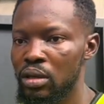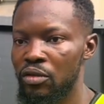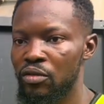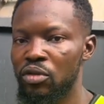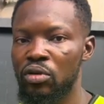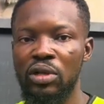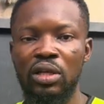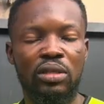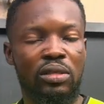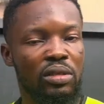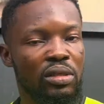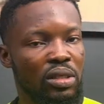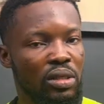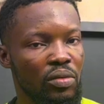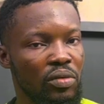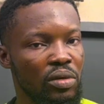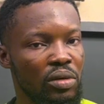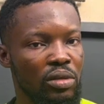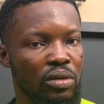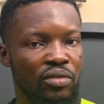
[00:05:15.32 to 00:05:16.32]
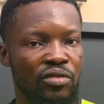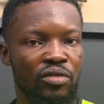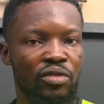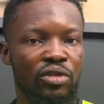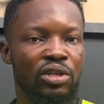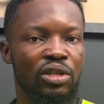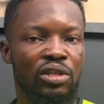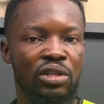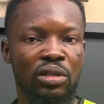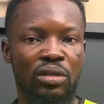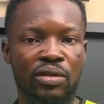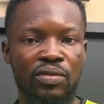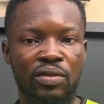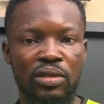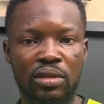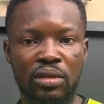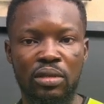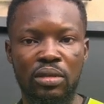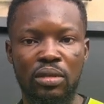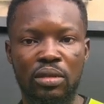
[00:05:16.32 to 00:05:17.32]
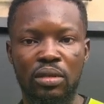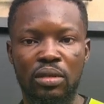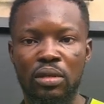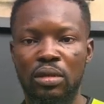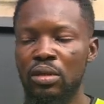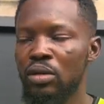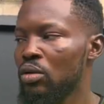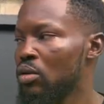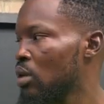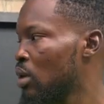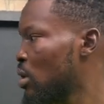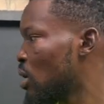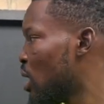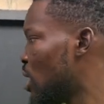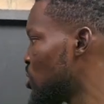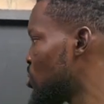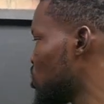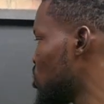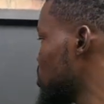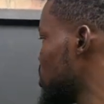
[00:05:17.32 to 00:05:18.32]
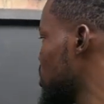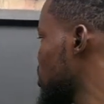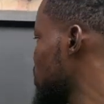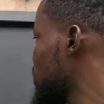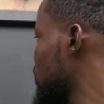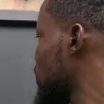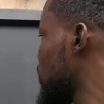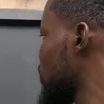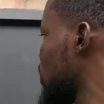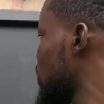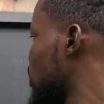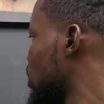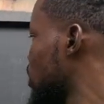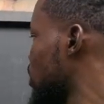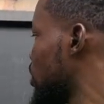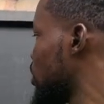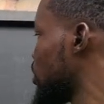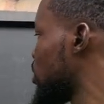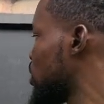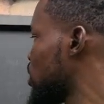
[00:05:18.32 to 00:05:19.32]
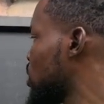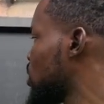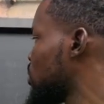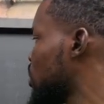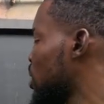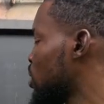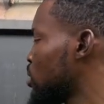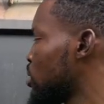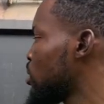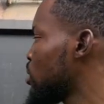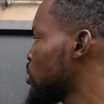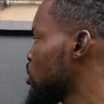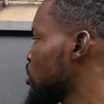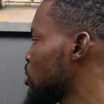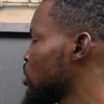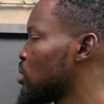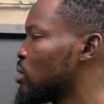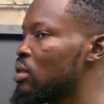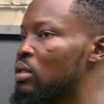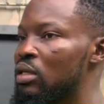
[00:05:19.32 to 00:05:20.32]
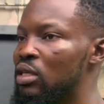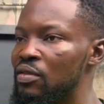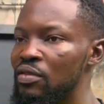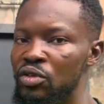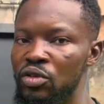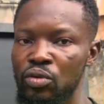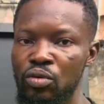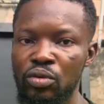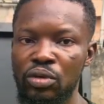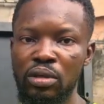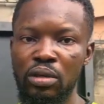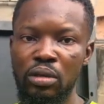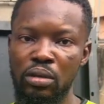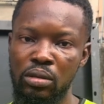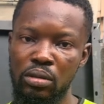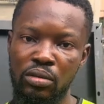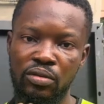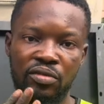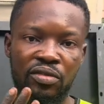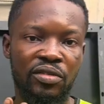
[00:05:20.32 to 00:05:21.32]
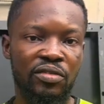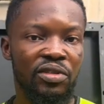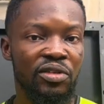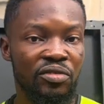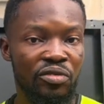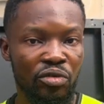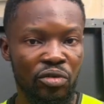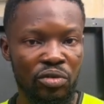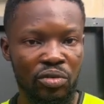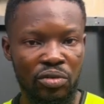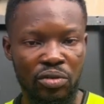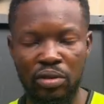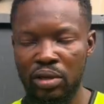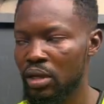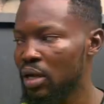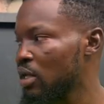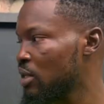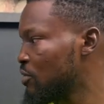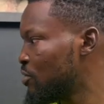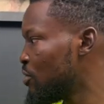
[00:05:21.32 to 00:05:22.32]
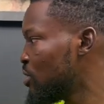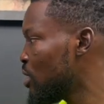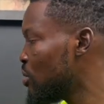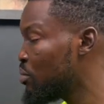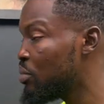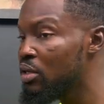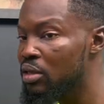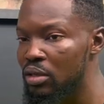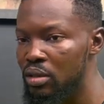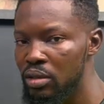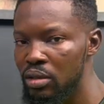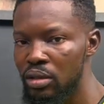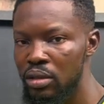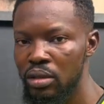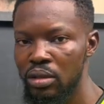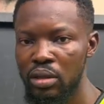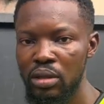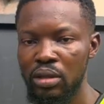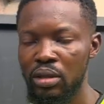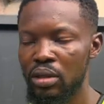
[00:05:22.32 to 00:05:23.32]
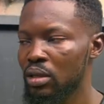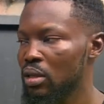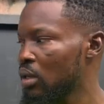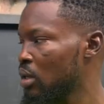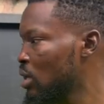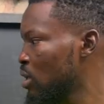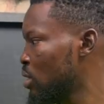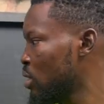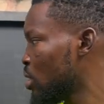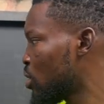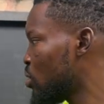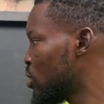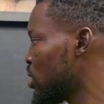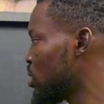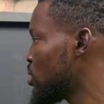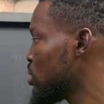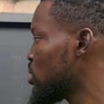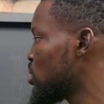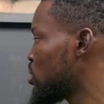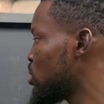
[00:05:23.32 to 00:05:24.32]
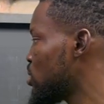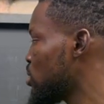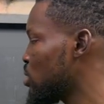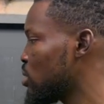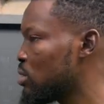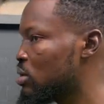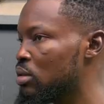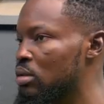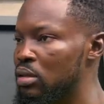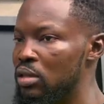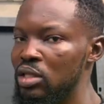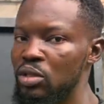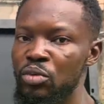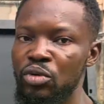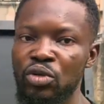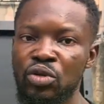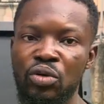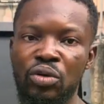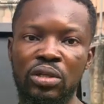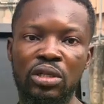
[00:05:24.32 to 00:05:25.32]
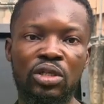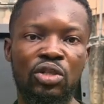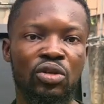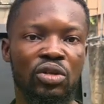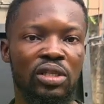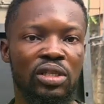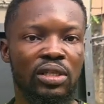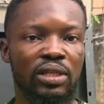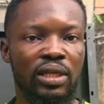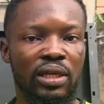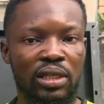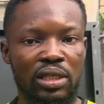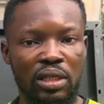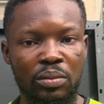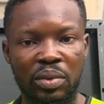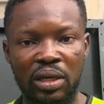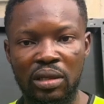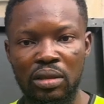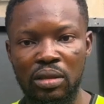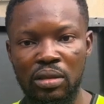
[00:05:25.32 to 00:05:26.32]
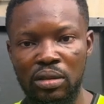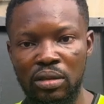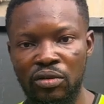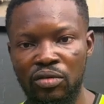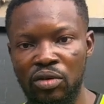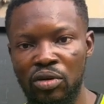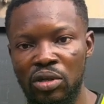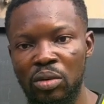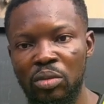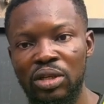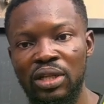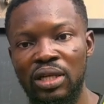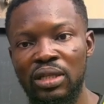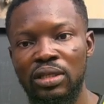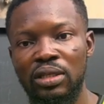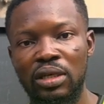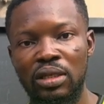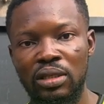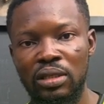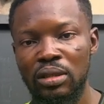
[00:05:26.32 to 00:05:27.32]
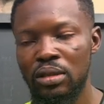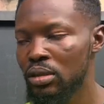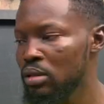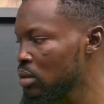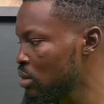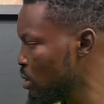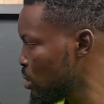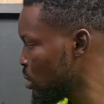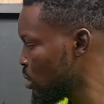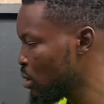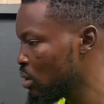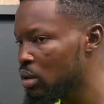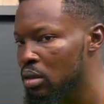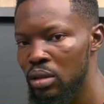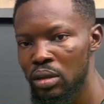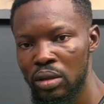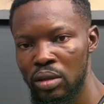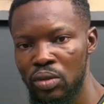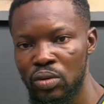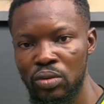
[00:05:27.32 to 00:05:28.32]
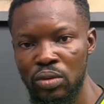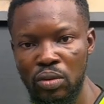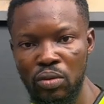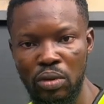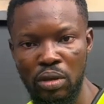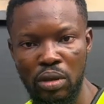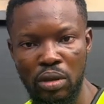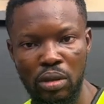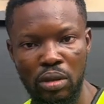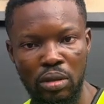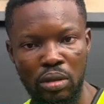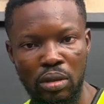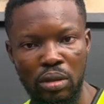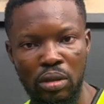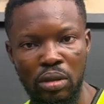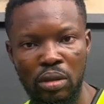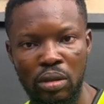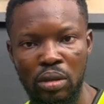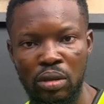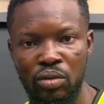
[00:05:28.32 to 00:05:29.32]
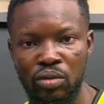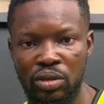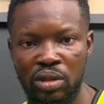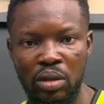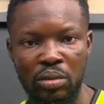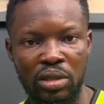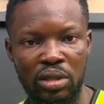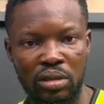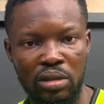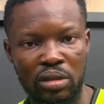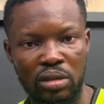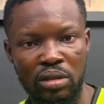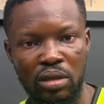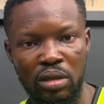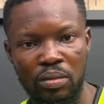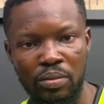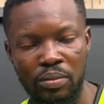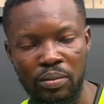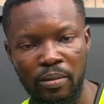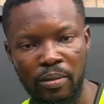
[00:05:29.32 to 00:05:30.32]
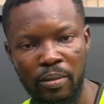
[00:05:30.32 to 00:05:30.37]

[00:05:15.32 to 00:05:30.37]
if you connect in series, the voltage increase. Assuming this panel gives you uh, 50 volts at VMP, you're connecting in series, you're supposed to connect just 30 panels. If you connect more than 30, it's not work. You damage the system.